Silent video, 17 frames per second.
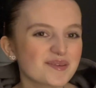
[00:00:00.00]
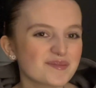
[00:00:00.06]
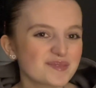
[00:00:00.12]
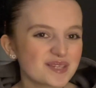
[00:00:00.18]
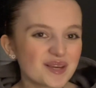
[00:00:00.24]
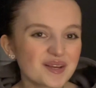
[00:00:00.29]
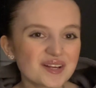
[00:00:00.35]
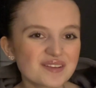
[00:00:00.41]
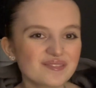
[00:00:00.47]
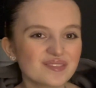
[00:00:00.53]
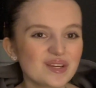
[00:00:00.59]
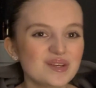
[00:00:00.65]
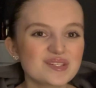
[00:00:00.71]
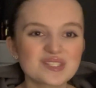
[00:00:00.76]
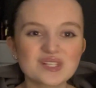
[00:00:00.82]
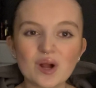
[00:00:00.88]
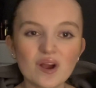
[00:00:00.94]
I'm so
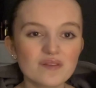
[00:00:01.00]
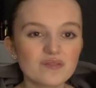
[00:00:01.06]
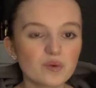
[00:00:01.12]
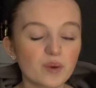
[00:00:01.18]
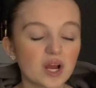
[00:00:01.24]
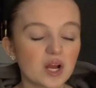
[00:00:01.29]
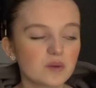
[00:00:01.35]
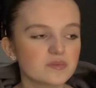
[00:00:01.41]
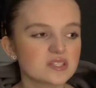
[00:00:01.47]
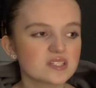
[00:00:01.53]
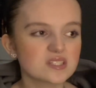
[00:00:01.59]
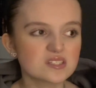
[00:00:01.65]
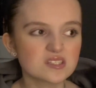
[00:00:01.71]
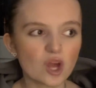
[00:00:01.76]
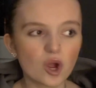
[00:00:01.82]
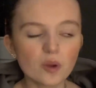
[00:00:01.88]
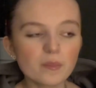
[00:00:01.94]
confused, so overwhelmed,
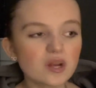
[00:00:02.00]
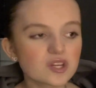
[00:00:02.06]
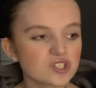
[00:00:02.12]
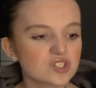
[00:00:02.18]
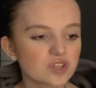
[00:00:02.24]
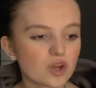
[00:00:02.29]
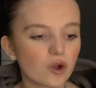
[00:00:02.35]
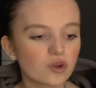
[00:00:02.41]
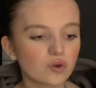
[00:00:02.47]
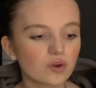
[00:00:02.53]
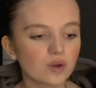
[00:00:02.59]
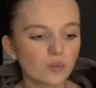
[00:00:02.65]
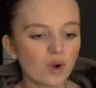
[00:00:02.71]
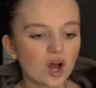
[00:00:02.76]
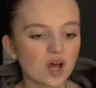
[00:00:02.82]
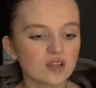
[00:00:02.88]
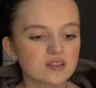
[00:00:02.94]
so much is going on
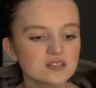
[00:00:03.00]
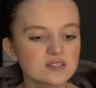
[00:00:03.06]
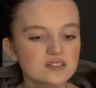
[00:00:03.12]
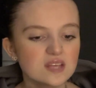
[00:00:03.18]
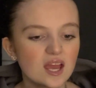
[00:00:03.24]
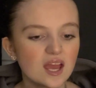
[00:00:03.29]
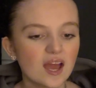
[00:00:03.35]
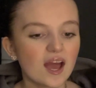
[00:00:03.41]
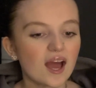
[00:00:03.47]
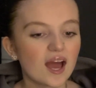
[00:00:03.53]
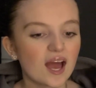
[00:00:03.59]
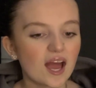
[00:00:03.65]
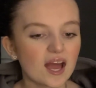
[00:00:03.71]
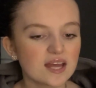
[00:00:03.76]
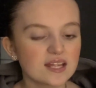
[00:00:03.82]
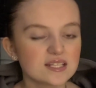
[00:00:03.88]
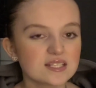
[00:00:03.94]
at once
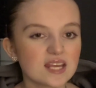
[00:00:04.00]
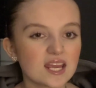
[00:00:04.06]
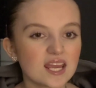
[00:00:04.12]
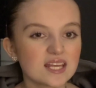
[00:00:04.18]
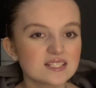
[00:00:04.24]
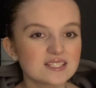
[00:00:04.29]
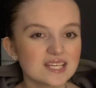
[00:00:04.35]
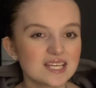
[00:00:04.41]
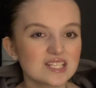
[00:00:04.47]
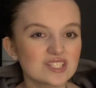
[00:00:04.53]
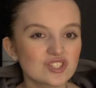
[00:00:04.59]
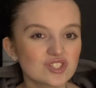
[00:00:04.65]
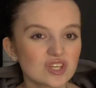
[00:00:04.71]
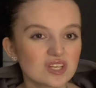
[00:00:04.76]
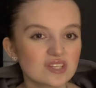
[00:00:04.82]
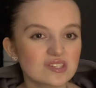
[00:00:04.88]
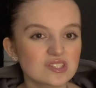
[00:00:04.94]
and it is
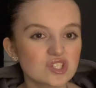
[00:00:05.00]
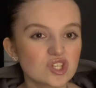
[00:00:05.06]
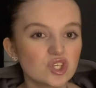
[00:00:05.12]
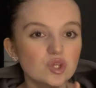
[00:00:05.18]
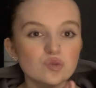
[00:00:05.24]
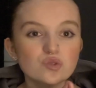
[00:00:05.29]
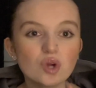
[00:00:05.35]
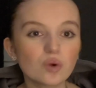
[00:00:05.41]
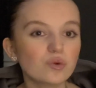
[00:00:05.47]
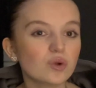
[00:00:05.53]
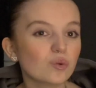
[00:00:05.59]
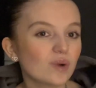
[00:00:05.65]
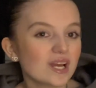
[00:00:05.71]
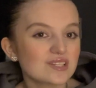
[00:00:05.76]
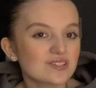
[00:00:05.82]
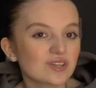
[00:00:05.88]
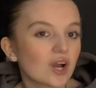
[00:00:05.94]
just, you don't know
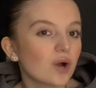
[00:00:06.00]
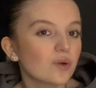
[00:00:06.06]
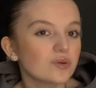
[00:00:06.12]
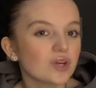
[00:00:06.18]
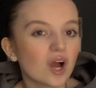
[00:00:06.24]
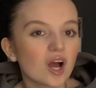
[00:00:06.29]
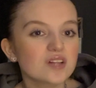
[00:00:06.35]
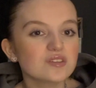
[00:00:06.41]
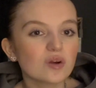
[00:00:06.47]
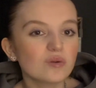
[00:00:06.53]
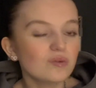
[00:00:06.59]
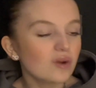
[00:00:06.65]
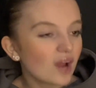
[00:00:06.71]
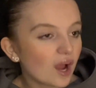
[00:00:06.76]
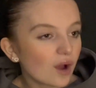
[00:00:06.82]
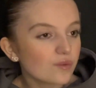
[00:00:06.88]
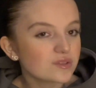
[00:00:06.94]
where to go. I don't
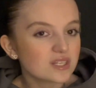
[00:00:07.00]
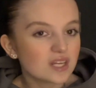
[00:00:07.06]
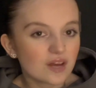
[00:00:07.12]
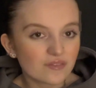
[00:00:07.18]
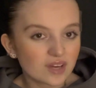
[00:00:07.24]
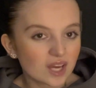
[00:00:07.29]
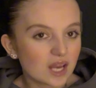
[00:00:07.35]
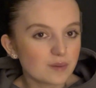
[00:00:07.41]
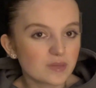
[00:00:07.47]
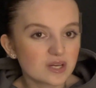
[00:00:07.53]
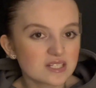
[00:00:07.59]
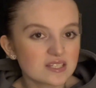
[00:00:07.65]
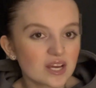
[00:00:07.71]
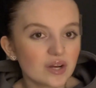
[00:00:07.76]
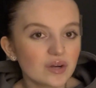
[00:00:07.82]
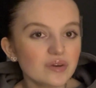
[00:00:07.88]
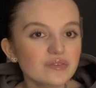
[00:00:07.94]
know how to navigate
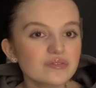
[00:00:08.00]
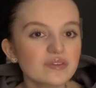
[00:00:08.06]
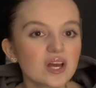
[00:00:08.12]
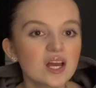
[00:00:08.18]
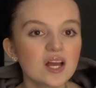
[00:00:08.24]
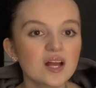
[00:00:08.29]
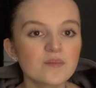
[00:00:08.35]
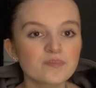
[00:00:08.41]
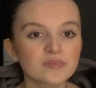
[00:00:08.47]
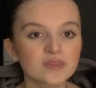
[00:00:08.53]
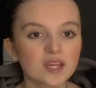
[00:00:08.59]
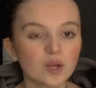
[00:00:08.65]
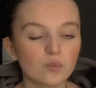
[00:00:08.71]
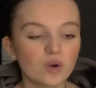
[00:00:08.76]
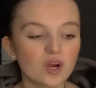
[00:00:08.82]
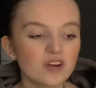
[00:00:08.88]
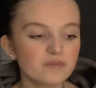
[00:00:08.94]
myself
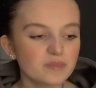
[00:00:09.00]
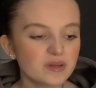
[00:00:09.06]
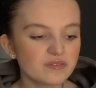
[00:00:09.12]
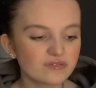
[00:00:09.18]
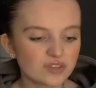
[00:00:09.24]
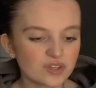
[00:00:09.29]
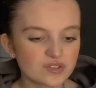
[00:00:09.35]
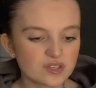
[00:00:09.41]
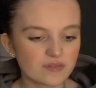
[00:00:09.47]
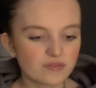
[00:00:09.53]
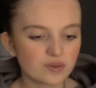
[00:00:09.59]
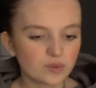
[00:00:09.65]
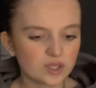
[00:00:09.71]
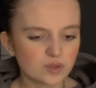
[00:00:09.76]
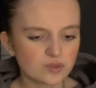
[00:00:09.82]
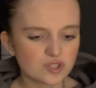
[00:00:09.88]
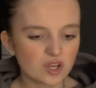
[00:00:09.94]
where I've been through
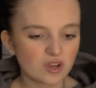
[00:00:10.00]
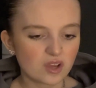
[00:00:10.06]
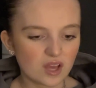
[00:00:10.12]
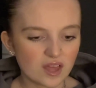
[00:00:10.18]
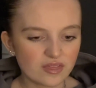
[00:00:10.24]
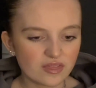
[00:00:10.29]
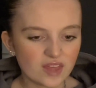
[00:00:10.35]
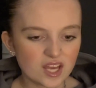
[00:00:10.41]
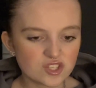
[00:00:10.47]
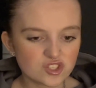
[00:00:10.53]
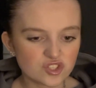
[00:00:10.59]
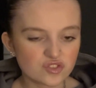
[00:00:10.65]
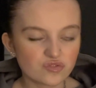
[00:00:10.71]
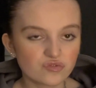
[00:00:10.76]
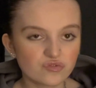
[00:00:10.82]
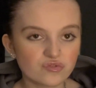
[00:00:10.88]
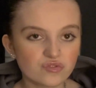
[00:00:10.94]
something when I was younger and that
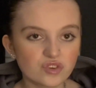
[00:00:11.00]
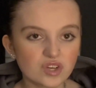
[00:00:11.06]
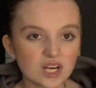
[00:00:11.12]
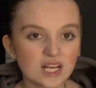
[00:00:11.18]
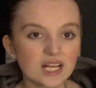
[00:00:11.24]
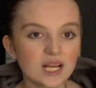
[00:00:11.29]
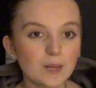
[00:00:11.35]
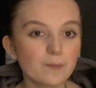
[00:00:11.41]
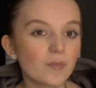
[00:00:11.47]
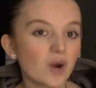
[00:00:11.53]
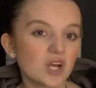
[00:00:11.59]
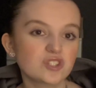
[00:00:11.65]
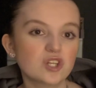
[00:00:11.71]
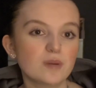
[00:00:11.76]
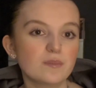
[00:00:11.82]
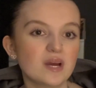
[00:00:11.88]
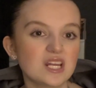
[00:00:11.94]
just really
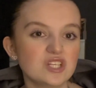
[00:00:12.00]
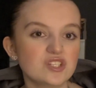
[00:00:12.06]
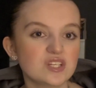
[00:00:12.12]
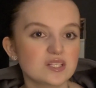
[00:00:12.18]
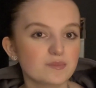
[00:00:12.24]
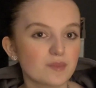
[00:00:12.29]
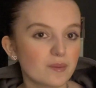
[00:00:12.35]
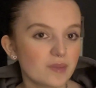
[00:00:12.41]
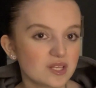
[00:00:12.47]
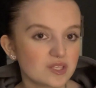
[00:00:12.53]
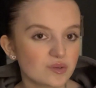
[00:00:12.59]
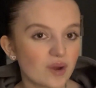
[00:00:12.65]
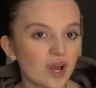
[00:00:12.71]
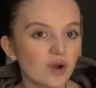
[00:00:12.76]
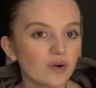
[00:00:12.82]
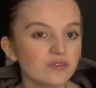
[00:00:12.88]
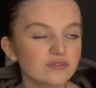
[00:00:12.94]
micromanages my mental
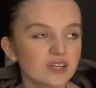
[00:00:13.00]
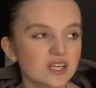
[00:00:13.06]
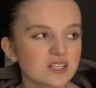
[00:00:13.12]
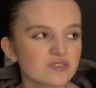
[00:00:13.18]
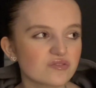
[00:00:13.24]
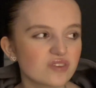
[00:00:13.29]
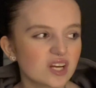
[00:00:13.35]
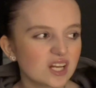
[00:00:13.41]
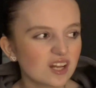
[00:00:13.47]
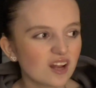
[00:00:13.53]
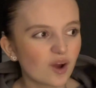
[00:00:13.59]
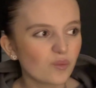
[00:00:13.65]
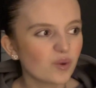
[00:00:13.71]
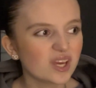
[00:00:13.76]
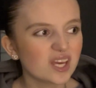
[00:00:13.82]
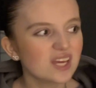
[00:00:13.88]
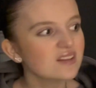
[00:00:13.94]
health. It's really
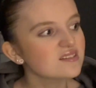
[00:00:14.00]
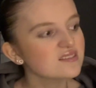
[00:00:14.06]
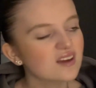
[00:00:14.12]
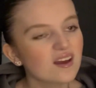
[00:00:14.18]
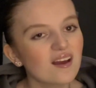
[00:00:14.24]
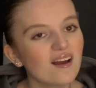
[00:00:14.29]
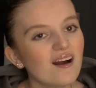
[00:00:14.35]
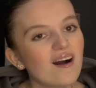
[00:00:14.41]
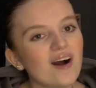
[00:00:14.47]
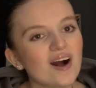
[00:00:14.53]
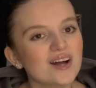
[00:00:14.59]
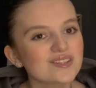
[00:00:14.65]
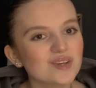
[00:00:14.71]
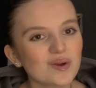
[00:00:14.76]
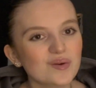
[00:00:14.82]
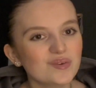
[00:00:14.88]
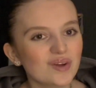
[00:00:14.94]
like weird. I
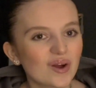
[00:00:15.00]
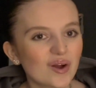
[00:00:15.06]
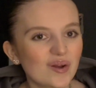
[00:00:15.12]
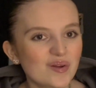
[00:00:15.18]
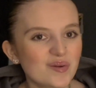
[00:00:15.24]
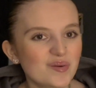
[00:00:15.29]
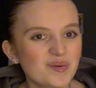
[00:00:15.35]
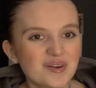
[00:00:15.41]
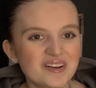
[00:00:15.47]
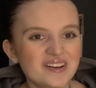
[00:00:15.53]
don't know